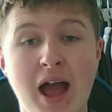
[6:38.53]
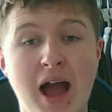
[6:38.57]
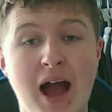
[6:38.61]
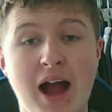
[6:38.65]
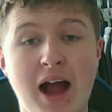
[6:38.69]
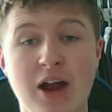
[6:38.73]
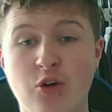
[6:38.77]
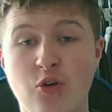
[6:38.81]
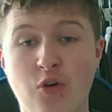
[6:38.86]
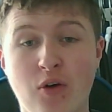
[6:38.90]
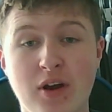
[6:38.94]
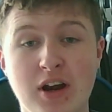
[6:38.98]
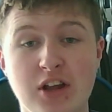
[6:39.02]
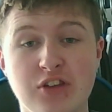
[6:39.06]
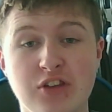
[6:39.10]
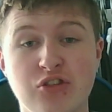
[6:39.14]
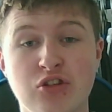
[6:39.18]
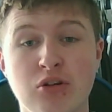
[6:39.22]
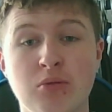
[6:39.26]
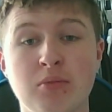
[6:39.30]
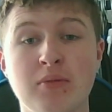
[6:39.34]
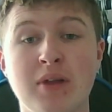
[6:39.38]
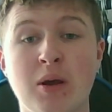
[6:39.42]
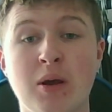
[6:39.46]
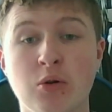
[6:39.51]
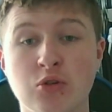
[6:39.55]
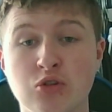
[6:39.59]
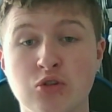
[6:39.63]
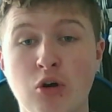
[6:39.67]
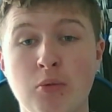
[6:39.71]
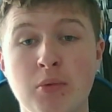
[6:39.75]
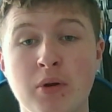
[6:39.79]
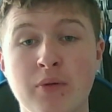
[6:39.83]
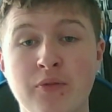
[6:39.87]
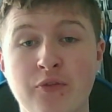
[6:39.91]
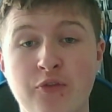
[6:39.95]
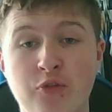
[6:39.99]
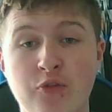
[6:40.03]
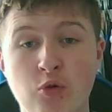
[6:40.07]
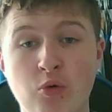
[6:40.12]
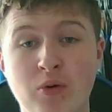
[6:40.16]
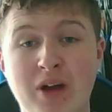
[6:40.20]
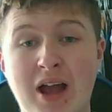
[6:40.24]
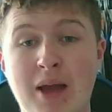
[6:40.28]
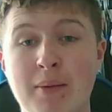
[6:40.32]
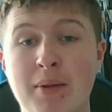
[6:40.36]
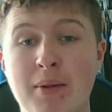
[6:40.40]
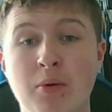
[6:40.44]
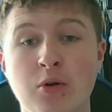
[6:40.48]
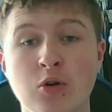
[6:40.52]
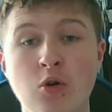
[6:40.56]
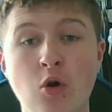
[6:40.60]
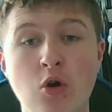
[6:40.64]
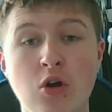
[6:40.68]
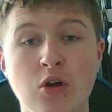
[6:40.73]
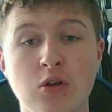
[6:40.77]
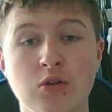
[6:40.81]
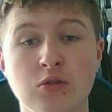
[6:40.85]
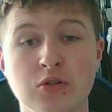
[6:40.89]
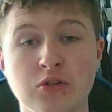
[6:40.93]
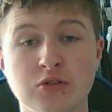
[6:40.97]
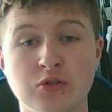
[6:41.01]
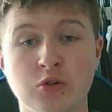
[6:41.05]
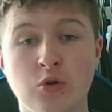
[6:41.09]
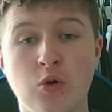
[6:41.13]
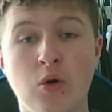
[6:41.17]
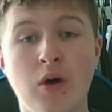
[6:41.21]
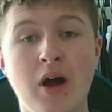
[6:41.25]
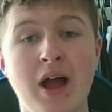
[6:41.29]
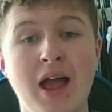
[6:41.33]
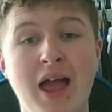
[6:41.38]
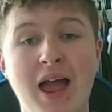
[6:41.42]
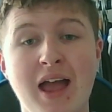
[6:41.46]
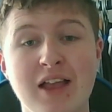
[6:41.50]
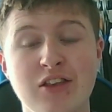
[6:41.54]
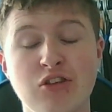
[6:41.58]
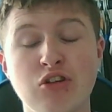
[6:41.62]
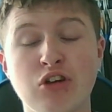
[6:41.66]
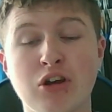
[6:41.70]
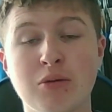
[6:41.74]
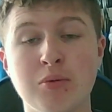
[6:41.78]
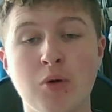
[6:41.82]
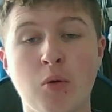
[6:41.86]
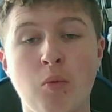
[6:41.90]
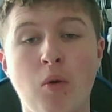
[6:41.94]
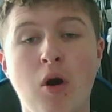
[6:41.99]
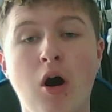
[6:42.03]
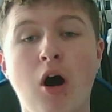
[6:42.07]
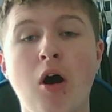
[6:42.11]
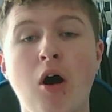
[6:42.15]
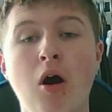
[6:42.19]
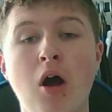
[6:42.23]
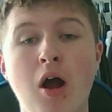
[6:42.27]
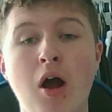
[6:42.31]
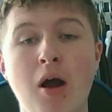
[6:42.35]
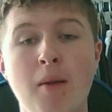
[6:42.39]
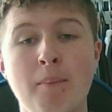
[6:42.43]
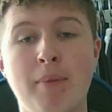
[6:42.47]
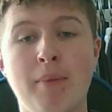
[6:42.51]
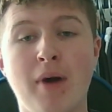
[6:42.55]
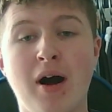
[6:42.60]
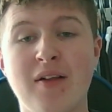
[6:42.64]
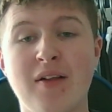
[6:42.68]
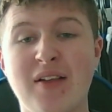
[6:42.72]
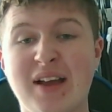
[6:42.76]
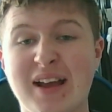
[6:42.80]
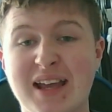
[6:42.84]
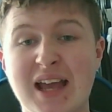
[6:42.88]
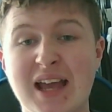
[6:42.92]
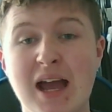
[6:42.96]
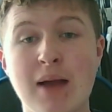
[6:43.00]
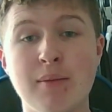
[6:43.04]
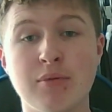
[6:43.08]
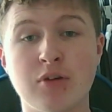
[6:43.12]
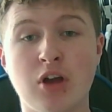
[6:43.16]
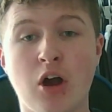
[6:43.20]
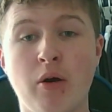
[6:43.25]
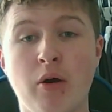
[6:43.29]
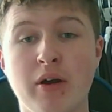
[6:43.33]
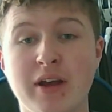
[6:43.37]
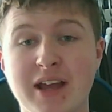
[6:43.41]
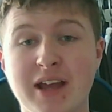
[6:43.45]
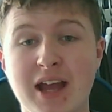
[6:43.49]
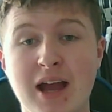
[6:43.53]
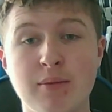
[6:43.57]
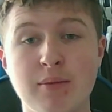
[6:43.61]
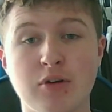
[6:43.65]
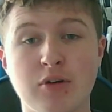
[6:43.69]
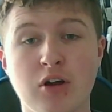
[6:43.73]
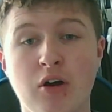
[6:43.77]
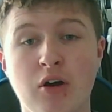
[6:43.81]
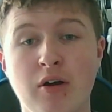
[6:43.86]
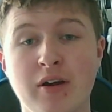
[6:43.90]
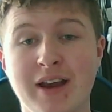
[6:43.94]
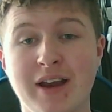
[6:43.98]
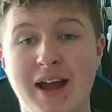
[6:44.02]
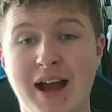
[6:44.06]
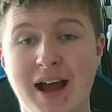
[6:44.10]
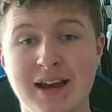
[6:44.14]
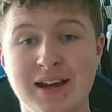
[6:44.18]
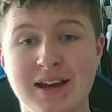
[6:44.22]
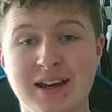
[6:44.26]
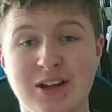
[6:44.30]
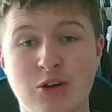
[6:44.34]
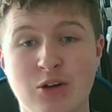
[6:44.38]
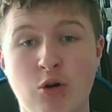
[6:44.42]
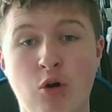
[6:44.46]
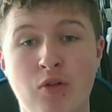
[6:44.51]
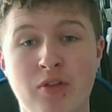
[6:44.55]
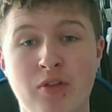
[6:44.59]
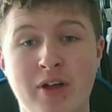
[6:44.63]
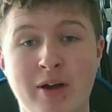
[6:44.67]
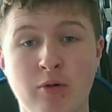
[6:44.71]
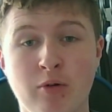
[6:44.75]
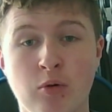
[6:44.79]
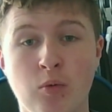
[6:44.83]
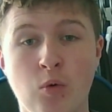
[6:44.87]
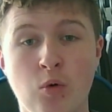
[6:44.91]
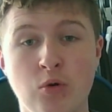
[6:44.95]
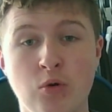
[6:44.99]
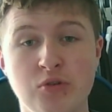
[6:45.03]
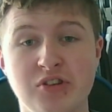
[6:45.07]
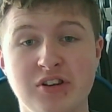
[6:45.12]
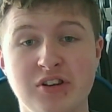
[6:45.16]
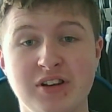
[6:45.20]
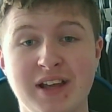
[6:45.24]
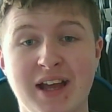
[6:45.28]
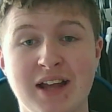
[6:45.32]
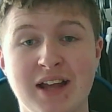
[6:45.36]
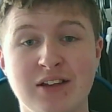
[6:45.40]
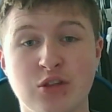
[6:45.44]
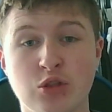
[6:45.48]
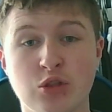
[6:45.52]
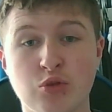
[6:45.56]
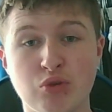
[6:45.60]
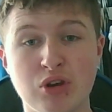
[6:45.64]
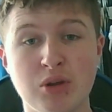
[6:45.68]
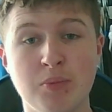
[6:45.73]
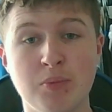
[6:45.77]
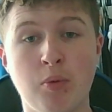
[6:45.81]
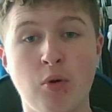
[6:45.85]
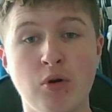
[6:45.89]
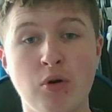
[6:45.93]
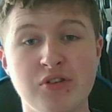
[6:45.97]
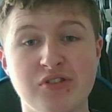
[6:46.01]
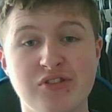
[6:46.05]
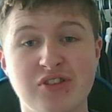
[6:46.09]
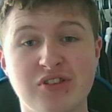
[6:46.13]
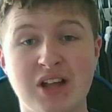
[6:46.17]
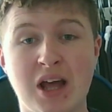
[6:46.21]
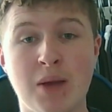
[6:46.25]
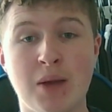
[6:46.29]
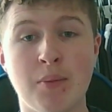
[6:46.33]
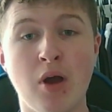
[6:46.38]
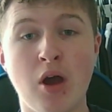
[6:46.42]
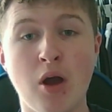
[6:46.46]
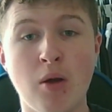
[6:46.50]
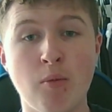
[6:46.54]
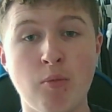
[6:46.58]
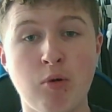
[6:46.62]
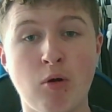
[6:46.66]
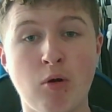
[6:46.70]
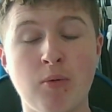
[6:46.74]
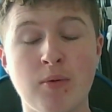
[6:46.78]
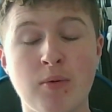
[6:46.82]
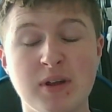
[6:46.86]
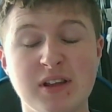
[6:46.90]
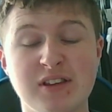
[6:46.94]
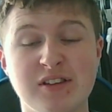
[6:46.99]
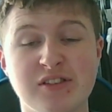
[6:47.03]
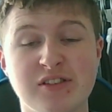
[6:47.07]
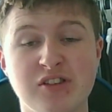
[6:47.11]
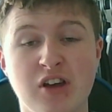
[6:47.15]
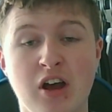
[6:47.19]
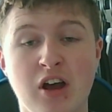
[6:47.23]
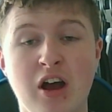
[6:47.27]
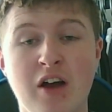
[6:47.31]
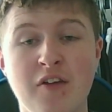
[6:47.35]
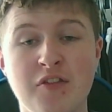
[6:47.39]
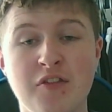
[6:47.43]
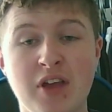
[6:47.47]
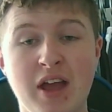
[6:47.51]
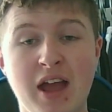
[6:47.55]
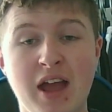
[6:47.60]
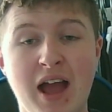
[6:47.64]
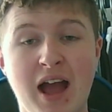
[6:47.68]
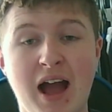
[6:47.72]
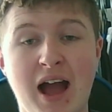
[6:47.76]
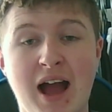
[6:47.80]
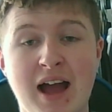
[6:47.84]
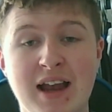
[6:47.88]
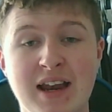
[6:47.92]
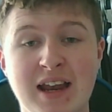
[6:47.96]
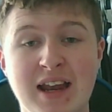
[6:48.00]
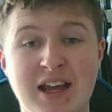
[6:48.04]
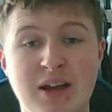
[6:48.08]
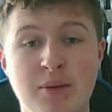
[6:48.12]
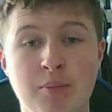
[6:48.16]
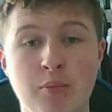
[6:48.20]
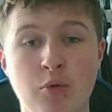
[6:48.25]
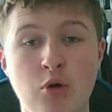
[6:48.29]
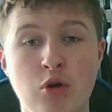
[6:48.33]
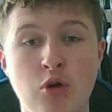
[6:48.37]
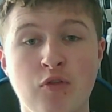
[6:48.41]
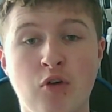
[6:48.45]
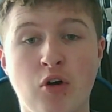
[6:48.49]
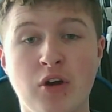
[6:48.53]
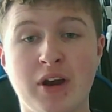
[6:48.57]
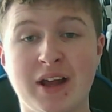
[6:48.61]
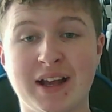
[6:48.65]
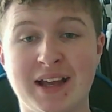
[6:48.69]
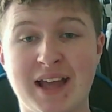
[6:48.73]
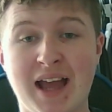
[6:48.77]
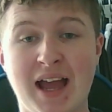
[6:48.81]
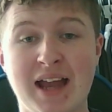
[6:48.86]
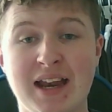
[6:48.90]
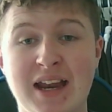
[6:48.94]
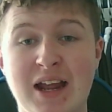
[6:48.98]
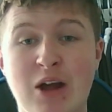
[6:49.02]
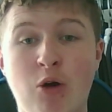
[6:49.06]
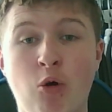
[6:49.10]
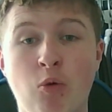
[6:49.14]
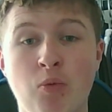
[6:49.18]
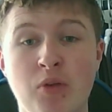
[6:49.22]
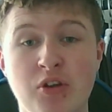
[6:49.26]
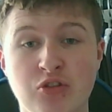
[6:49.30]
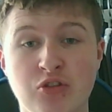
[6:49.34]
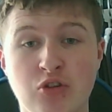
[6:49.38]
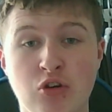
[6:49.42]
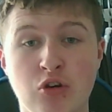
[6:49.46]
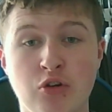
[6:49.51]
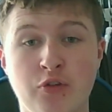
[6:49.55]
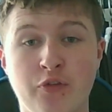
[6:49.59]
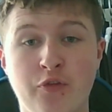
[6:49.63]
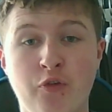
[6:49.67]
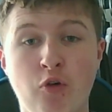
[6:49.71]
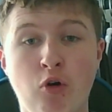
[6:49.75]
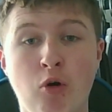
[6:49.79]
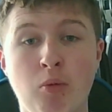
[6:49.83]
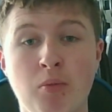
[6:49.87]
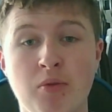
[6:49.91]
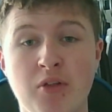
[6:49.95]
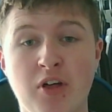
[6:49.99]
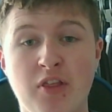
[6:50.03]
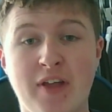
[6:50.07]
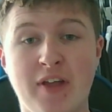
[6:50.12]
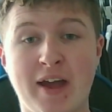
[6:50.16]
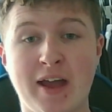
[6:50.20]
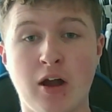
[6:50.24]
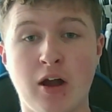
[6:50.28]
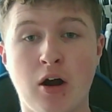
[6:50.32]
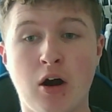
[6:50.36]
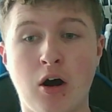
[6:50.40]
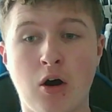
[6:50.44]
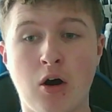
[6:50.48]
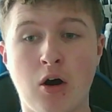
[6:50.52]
And credit to them, they were dominant for all game. They were knocking on the door. It took them a while, but they kept going, kept going, and they got their rewards in the end. Three points to them, probably deserved, and they can move on again on this good form that they are